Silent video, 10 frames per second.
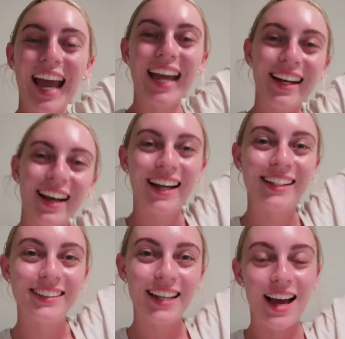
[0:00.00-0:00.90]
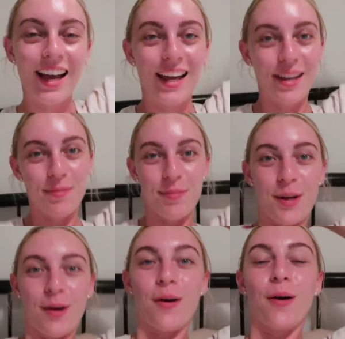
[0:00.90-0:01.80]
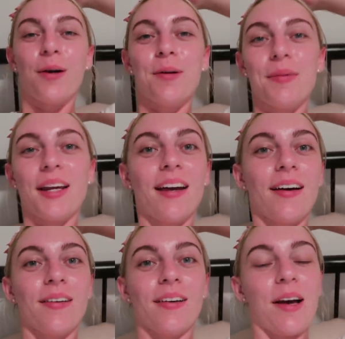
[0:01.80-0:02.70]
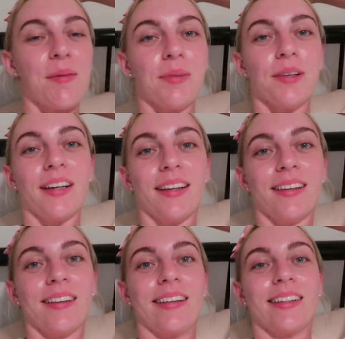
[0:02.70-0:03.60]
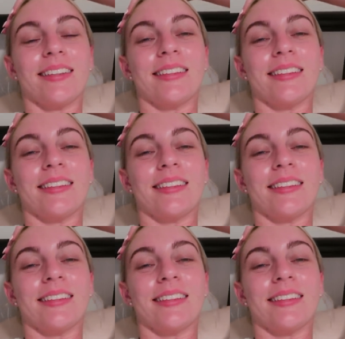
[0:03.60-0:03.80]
Hey guys, I am home now. I'm looking